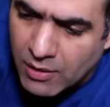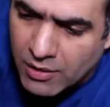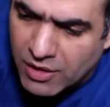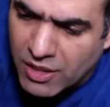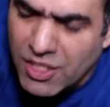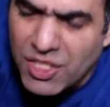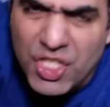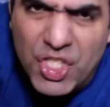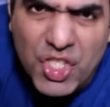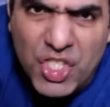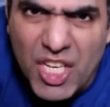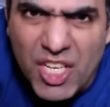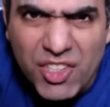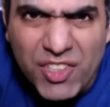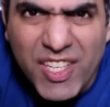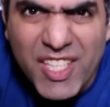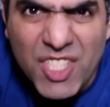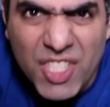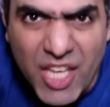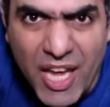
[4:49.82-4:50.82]
This
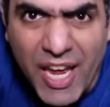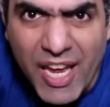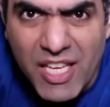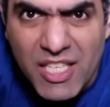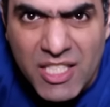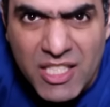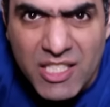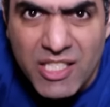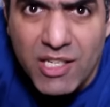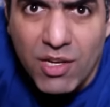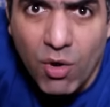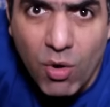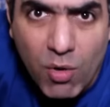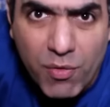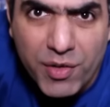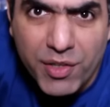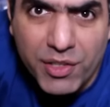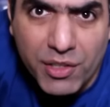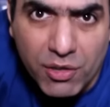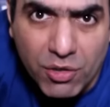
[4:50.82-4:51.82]
generates A C
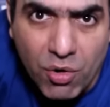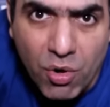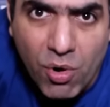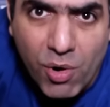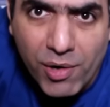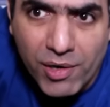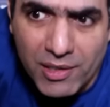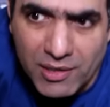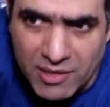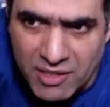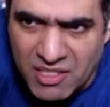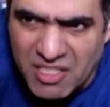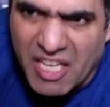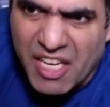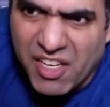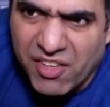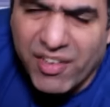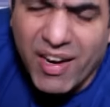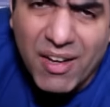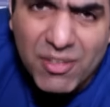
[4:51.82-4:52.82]
over the coils,
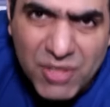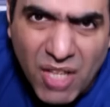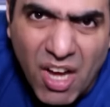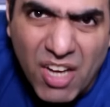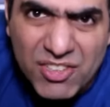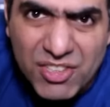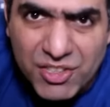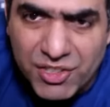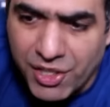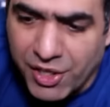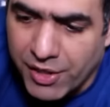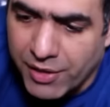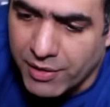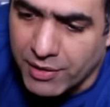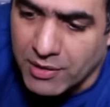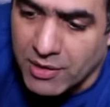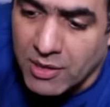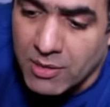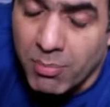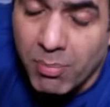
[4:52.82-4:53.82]
say around one hundred
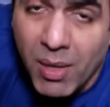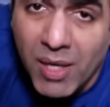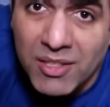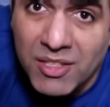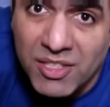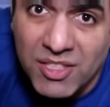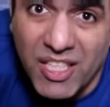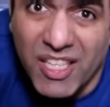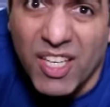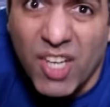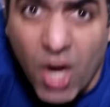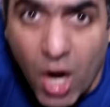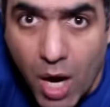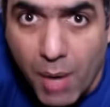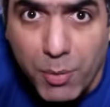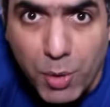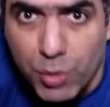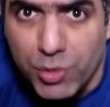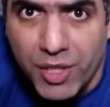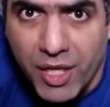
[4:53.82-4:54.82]
hertz, but the
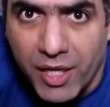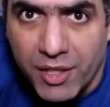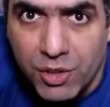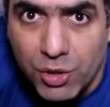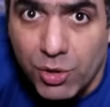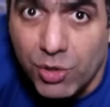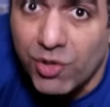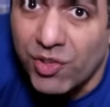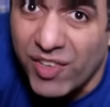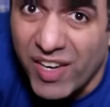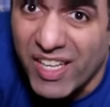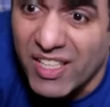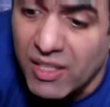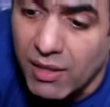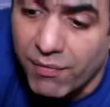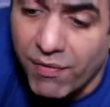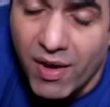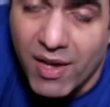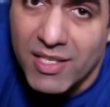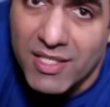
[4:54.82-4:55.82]
commutator
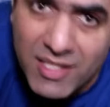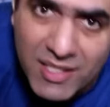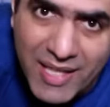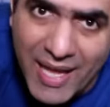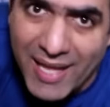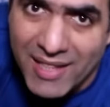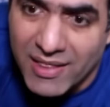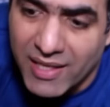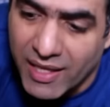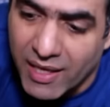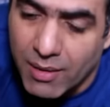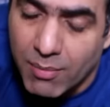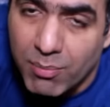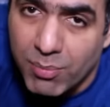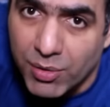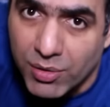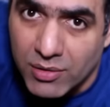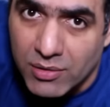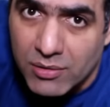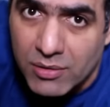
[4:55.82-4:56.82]
rectifies it at the
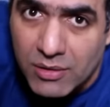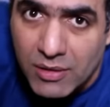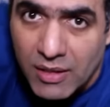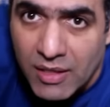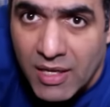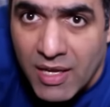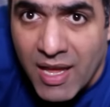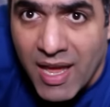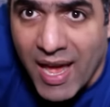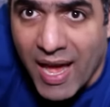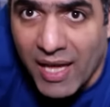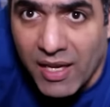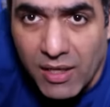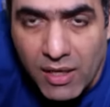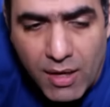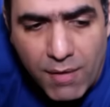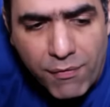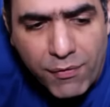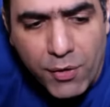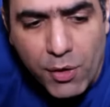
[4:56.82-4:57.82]
input. And
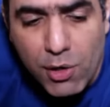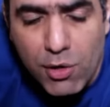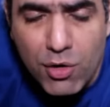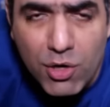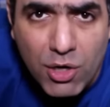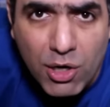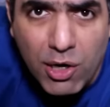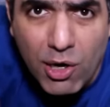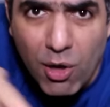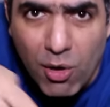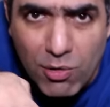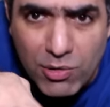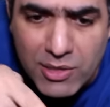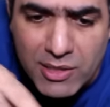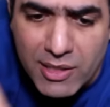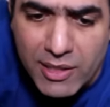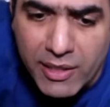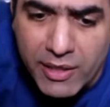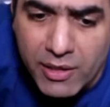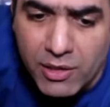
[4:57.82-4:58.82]
if you look
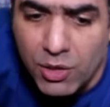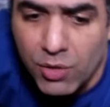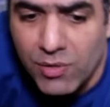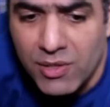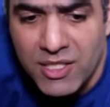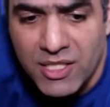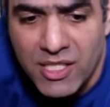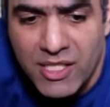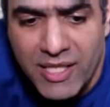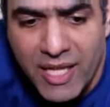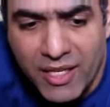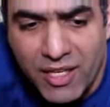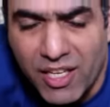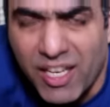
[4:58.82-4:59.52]
closely, you will see that